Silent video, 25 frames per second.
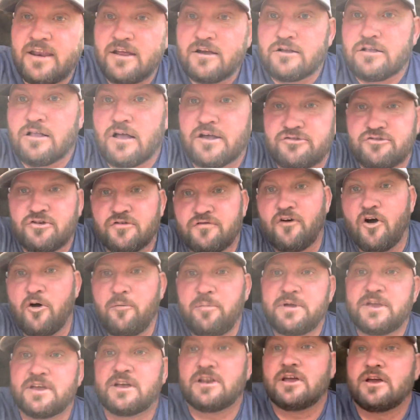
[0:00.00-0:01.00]
of
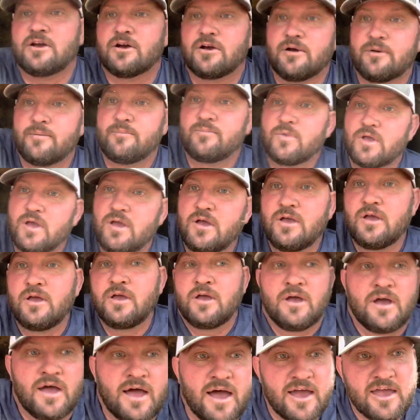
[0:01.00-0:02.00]
claustrophobic in here.
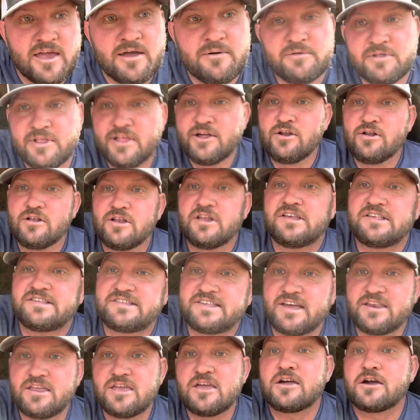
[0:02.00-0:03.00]
I am literally
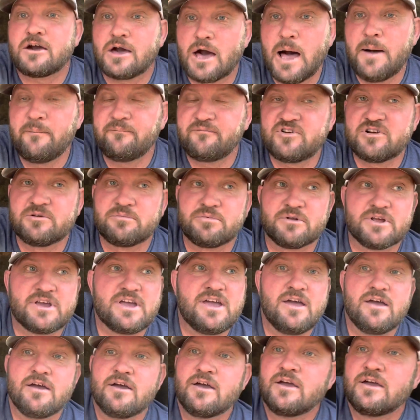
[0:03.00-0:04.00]
sitting comfortably
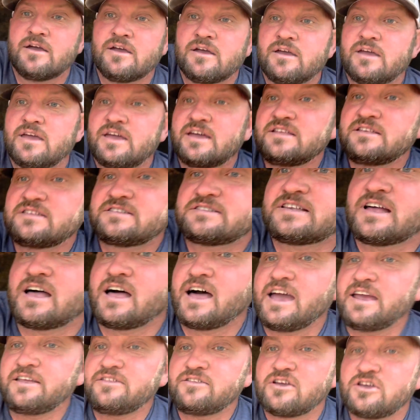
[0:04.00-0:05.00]

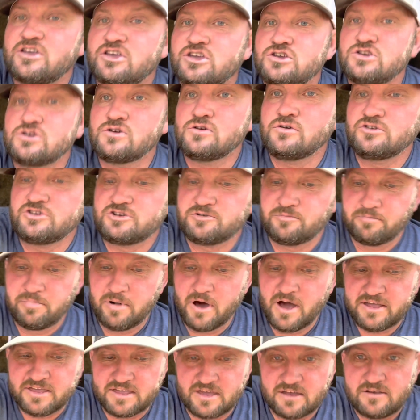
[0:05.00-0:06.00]
inside the huge
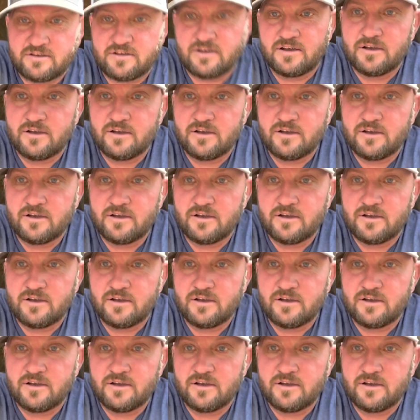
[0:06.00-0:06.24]
bucket.